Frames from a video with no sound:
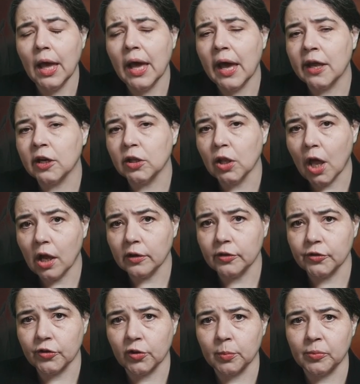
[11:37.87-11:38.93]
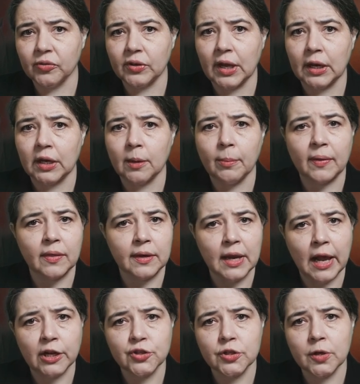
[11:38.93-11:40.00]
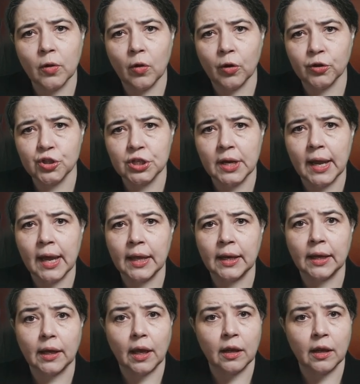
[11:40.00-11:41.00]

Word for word: and a longer term study by the National Oceanic